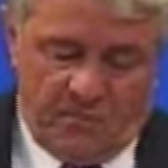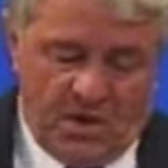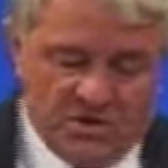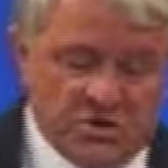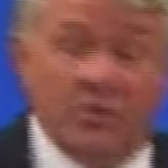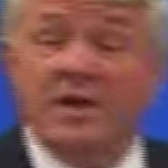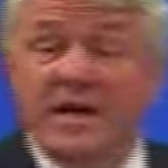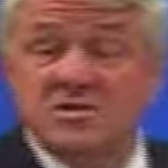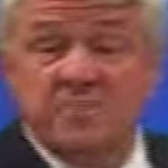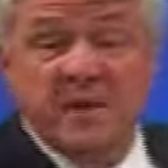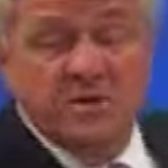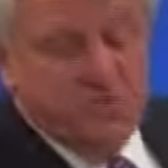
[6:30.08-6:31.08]
So it has
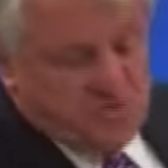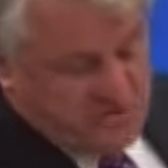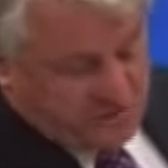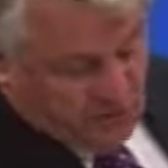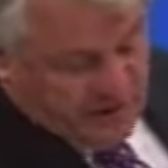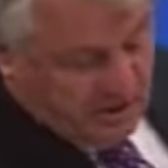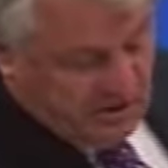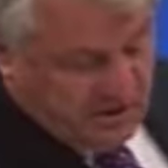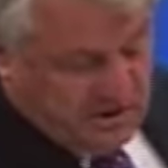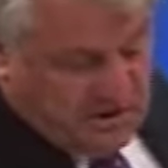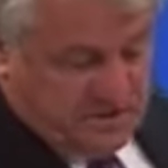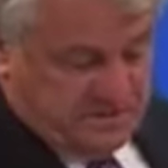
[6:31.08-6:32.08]
been used for
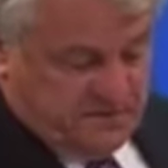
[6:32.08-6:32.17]
analytics.